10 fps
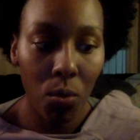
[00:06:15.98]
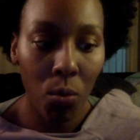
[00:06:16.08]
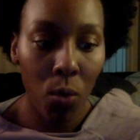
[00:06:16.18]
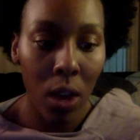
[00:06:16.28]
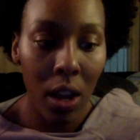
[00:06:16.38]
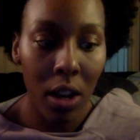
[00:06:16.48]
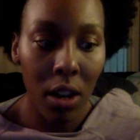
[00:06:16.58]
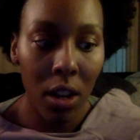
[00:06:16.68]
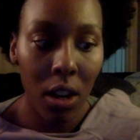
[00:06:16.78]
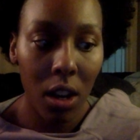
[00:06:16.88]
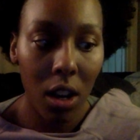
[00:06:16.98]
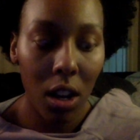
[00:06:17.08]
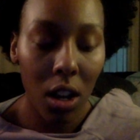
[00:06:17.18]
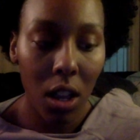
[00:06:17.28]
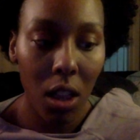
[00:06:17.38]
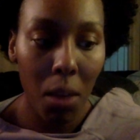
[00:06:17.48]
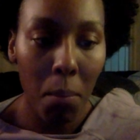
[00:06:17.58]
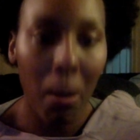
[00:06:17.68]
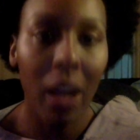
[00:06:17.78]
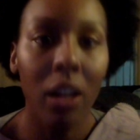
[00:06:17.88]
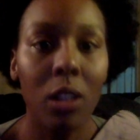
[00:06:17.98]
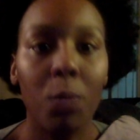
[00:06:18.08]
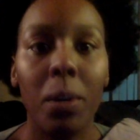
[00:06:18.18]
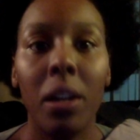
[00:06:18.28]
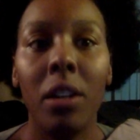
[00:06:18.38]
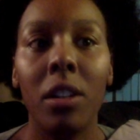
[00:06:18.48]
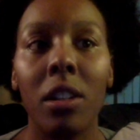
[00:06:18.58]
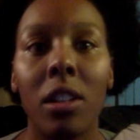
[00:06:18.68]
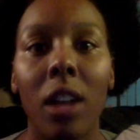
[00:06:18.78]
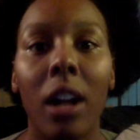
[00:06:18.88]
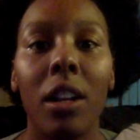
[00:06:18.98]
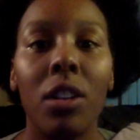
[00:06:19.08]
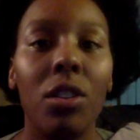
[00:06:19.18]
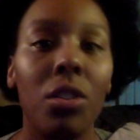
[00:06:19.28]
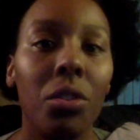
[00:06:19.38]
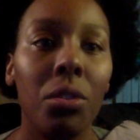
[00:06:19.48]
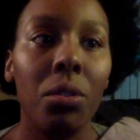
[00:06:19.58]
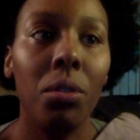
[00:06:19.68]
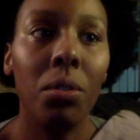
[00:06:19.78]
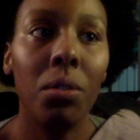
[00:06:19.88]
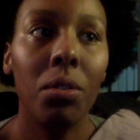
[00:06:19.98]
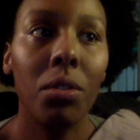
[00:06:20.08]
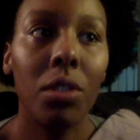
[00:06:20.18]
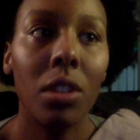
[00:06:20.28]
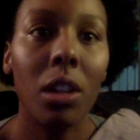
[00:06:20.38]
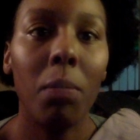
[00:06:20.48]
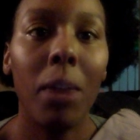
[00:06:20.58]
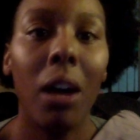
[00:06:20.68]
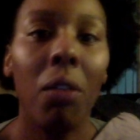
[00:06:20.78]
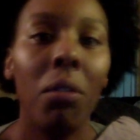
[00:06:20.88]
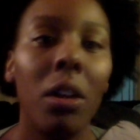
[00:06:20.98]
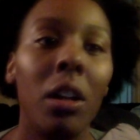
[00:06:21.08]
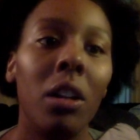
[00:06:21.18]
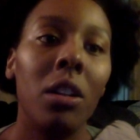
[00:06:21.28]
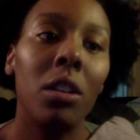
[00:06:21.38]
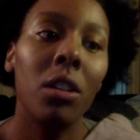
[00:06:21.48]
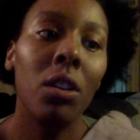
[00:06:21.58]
When my husband decided to step out and,